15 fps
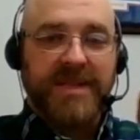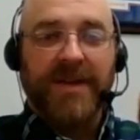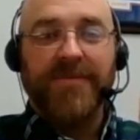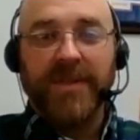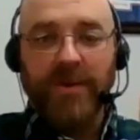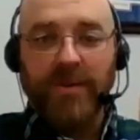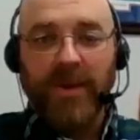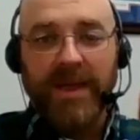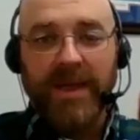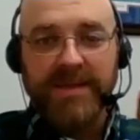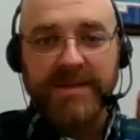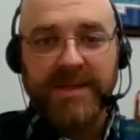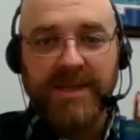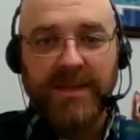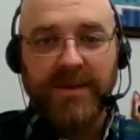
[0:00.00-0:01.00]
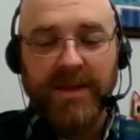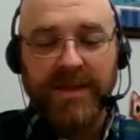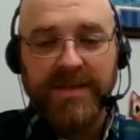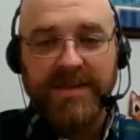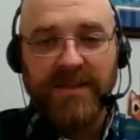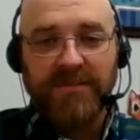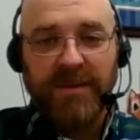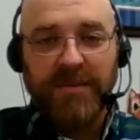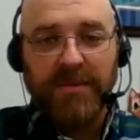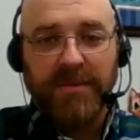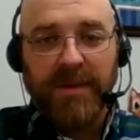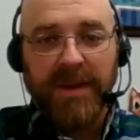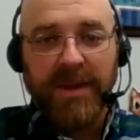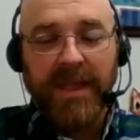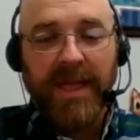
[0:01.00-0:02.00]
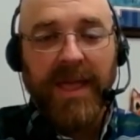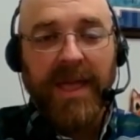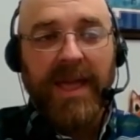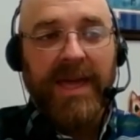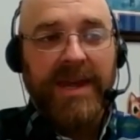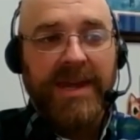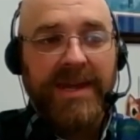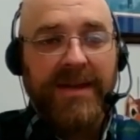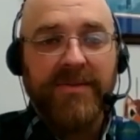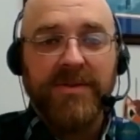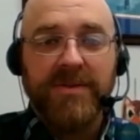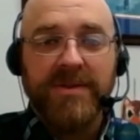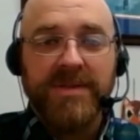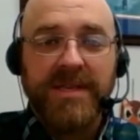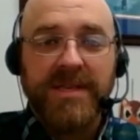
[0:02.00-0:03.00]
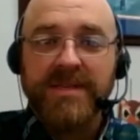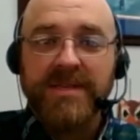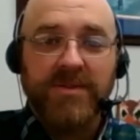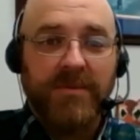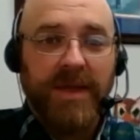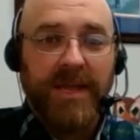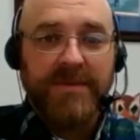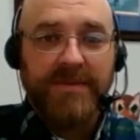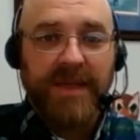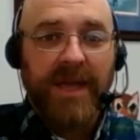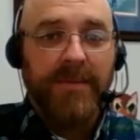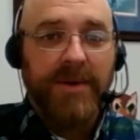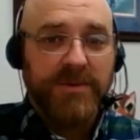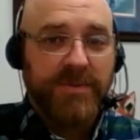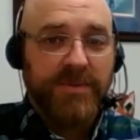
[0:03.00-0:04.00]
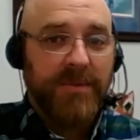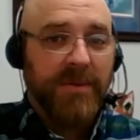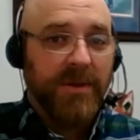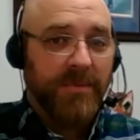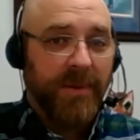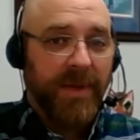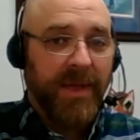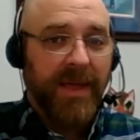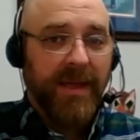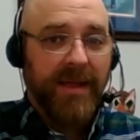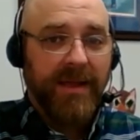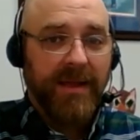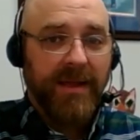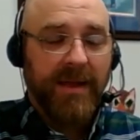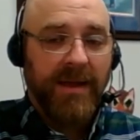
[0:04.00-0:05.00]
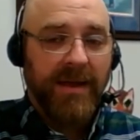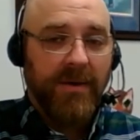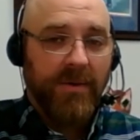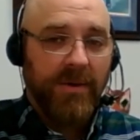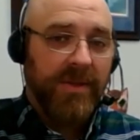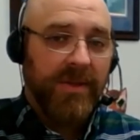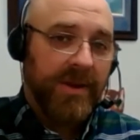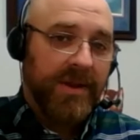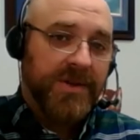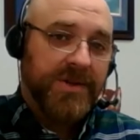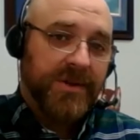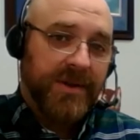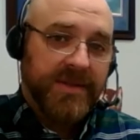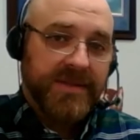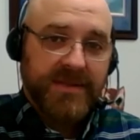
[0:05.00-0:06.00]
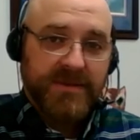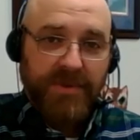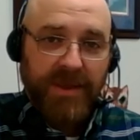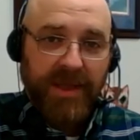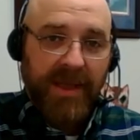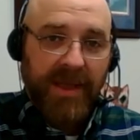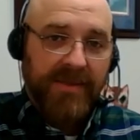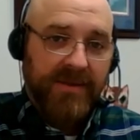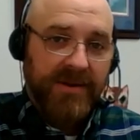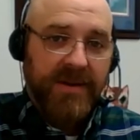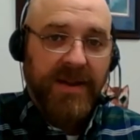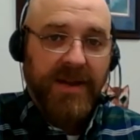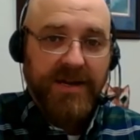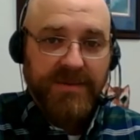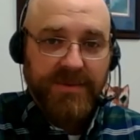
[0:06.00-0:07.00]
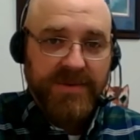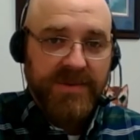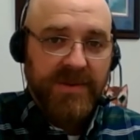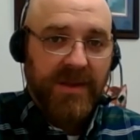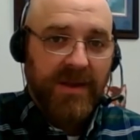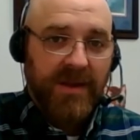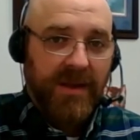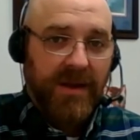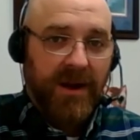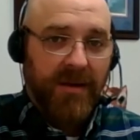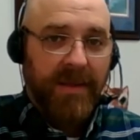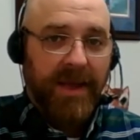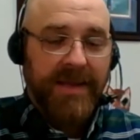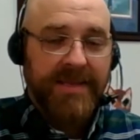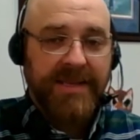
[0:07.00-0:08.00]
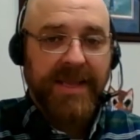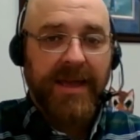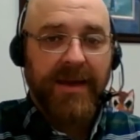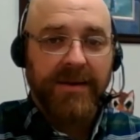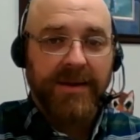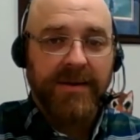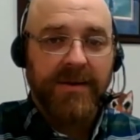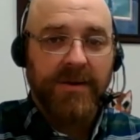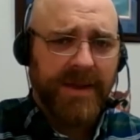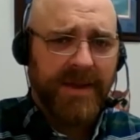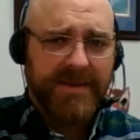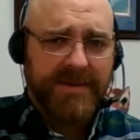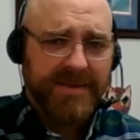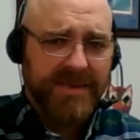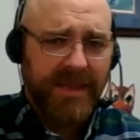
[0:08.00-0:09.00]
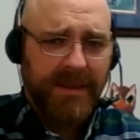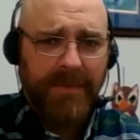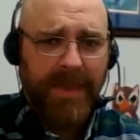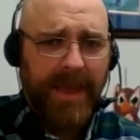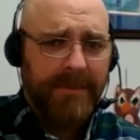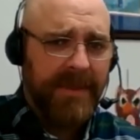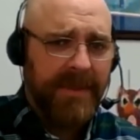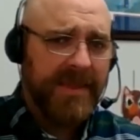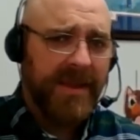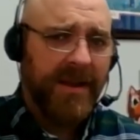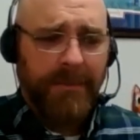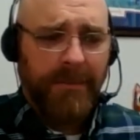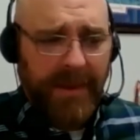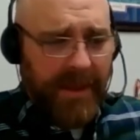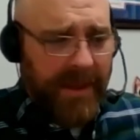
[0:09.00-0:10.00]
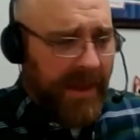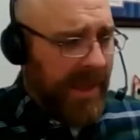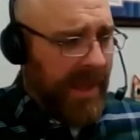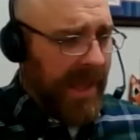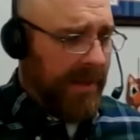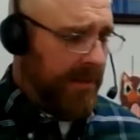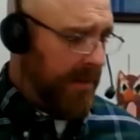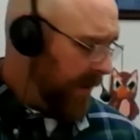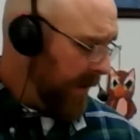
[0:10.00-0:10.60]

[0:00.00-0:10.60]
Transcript: definitely ways that you can save people money, and it never ceases to amaze me how much people are paying or their insurance is paying and their deductibles are maxing out on sleep apnea therapy. I mean,